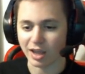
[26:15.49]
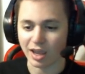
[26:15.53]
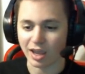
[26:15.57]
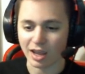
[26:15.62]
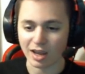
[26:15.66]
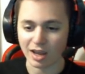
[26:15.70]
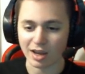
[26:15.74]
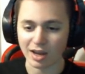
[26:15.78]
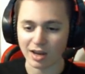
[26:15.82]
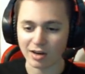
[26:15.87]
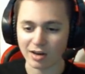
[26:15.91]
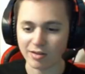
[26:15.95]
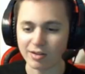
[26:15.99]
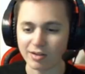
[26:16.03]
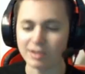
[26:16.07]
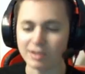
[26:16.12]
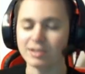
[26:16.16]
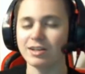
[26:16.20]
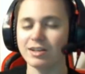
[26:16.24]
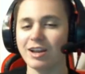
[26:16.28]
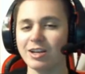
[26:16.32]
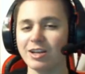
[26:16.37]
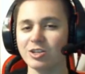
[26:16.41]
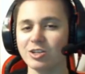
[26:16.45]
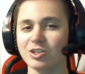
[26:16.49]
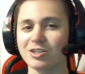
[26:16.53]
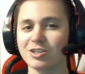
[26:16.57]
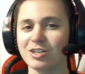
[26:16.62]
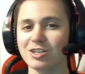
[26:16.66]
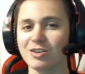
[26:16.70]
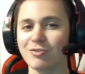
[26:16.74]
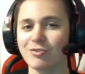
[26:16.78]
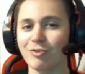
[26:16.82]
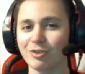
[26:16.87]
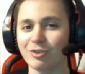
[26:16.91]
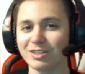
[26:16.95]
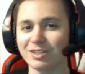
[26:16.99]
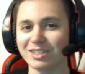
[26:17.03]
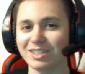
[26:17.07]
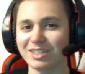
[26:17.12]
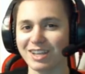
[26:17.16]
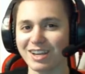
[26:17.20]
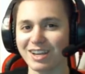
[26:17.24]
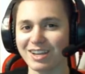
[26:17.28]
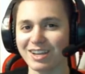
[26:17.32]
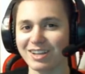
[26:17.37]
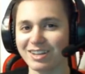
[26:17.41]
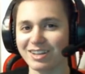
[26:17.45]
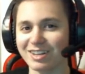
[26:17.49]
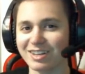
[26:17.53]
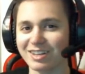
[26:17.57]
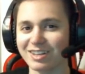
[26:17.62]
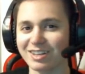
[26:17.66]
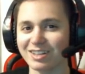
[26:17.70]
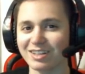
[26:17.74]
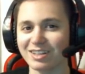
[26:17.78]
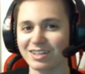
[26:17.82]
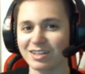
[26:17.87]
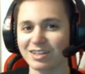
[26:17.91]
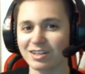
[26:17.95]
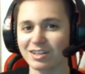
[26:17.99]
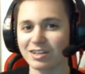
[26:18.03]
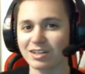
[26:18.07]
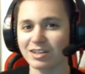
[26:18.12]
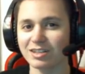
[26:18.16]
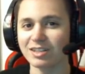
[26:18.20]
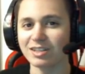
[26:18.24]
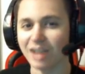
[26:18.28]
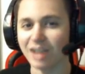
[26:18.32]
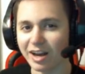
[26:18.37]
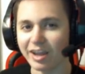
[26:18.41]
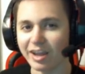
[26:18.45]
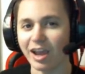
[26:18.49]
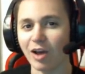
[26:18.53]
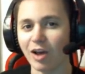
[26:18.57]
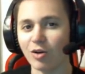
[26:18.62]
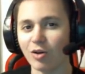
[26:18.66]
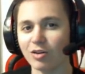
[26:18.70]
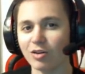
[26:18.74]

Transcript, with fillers: And this is The Danger two four six eight signing out.